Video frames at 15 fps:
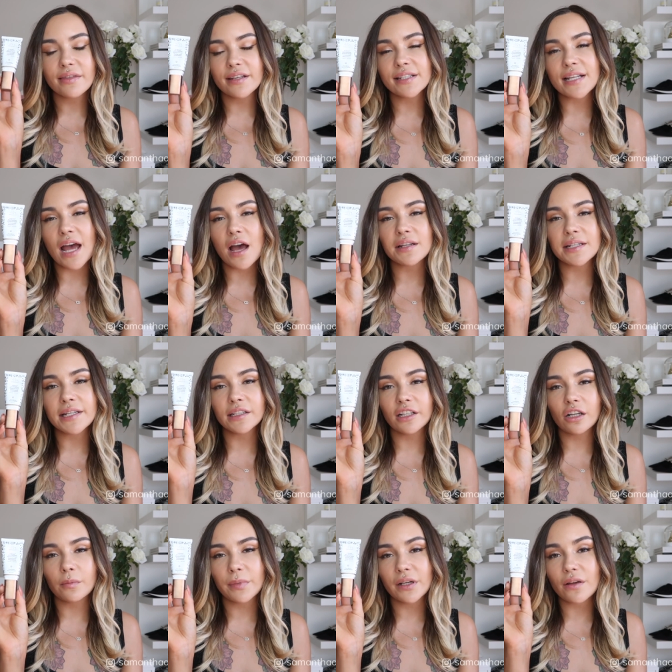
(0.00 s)
This has a
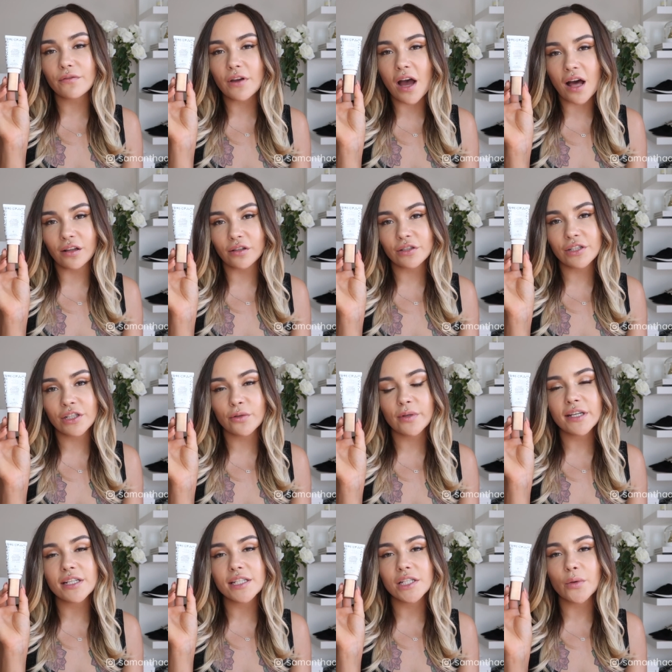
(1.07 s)
little bit of color to
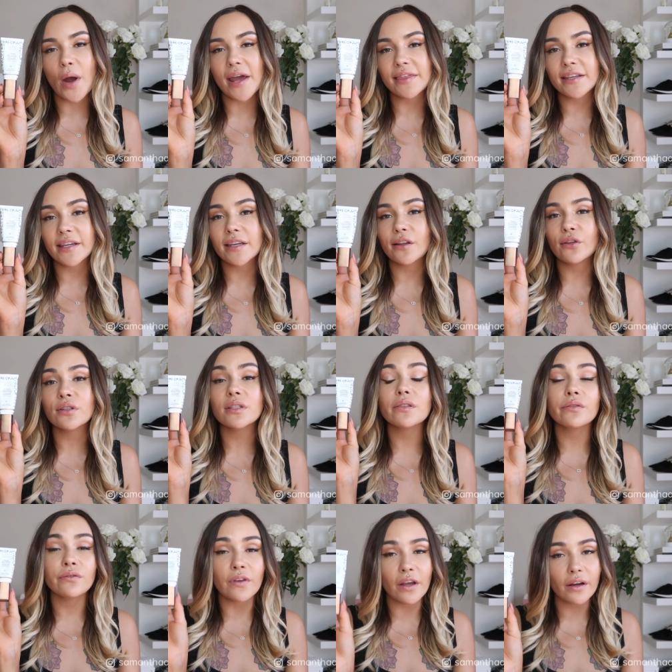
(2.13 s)
it, so I think it looks
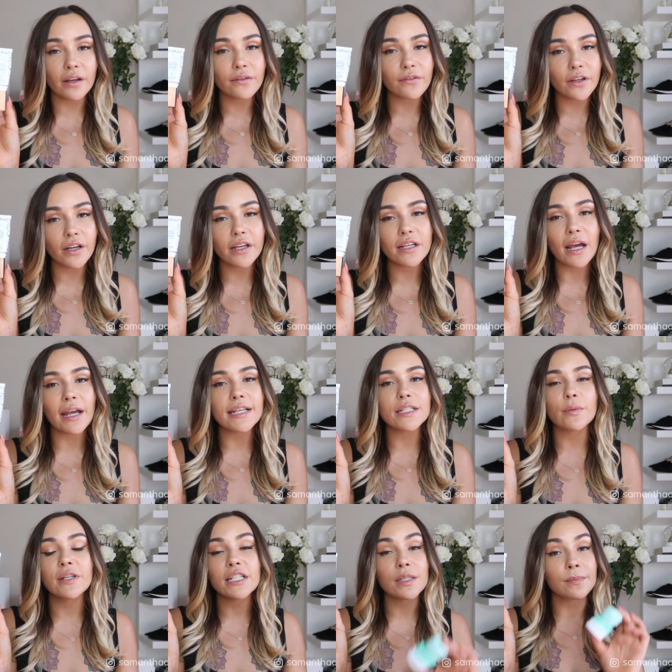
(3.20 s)
very, very
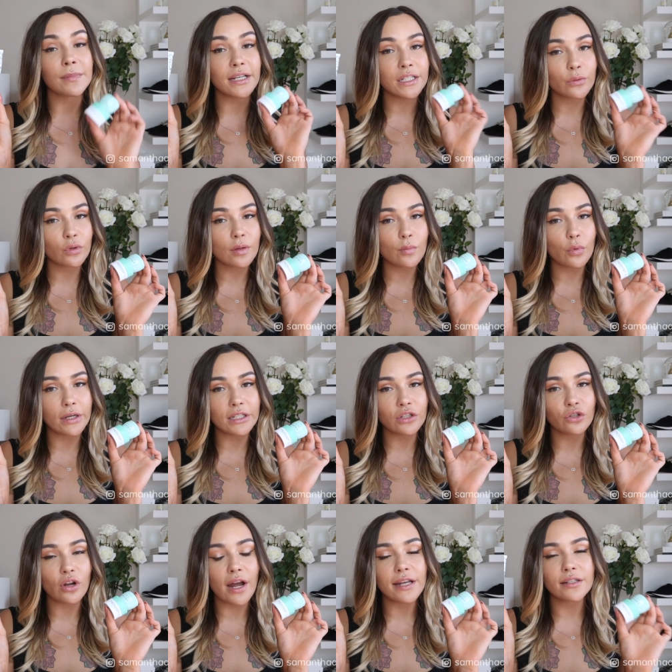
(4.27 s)
nice when it's mixed with a
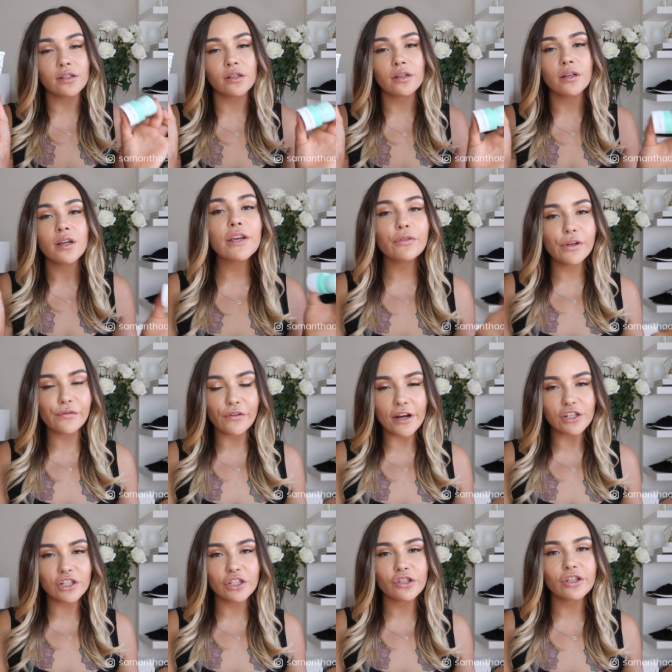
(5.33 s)
moisturizer. It
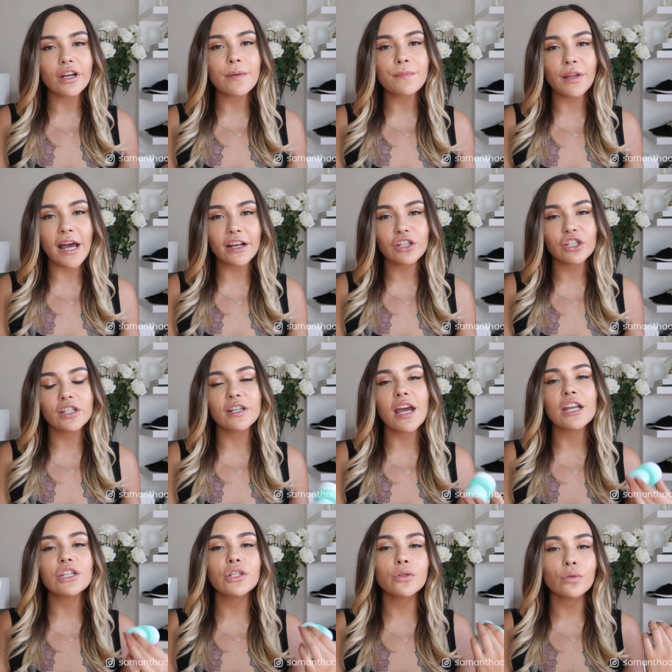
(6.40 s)
refreshes your complexion
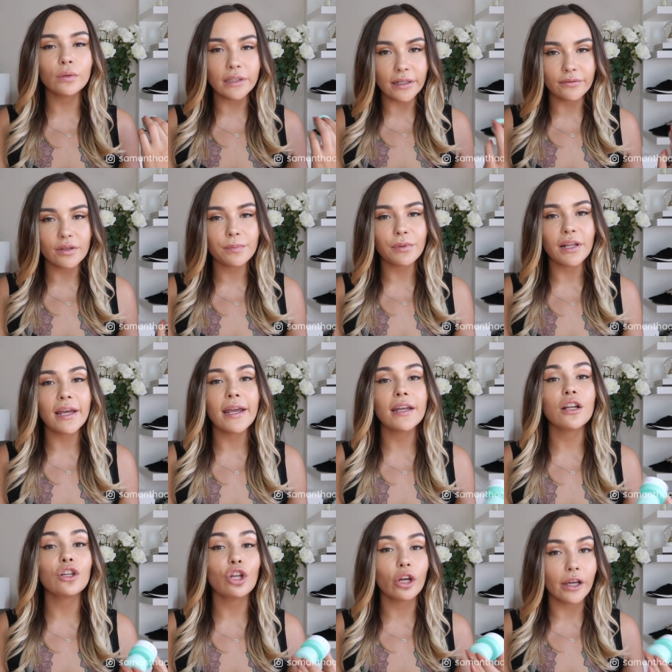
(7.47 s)
and you leave the
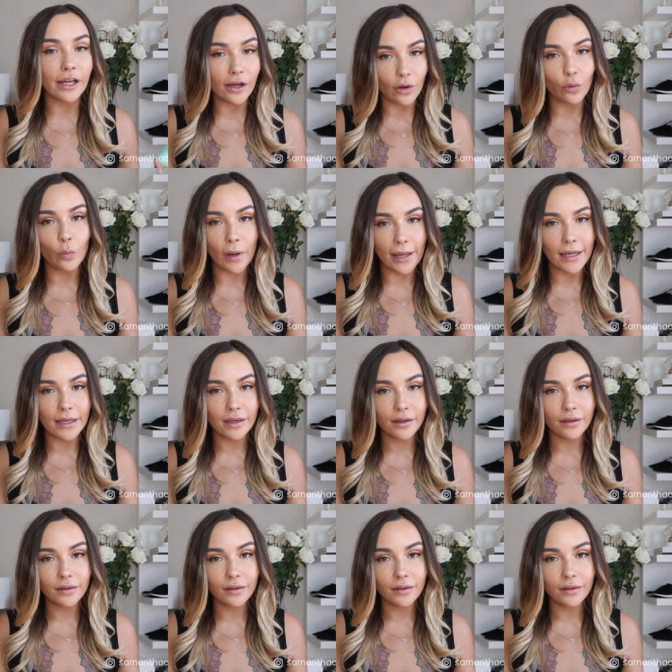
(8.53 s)
plane looking awake.